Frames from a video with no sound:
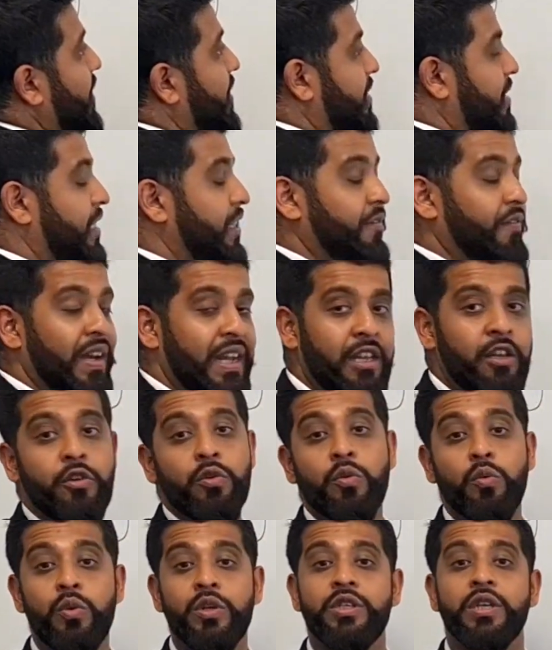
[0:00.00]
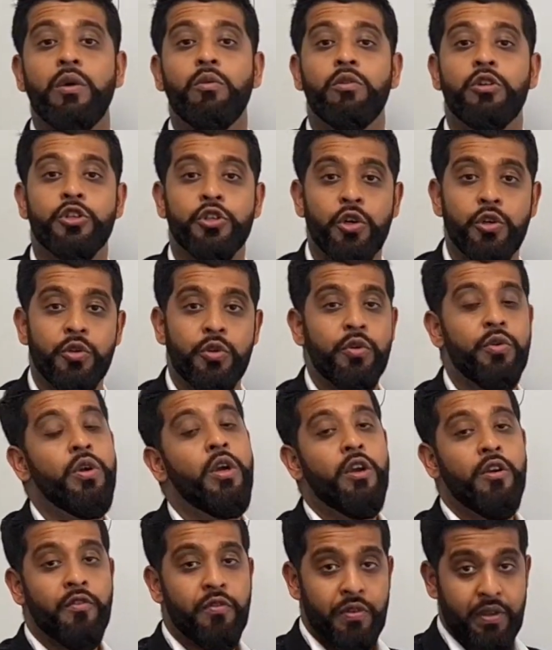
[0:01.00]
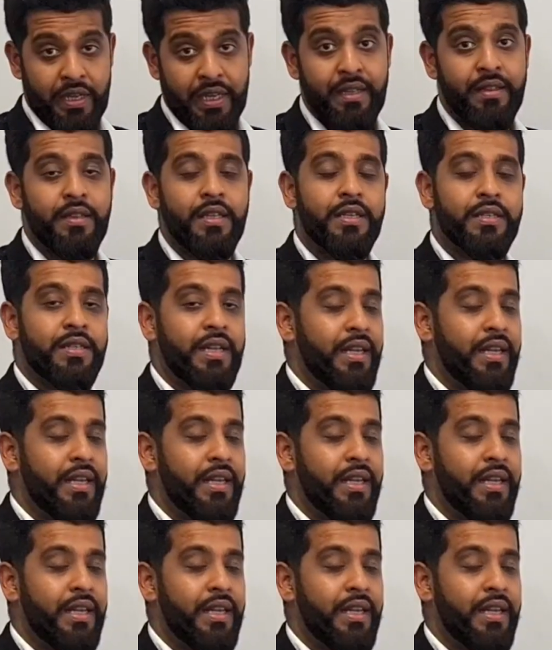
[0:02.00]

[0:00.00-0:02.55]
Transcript: c value, which I will show you in this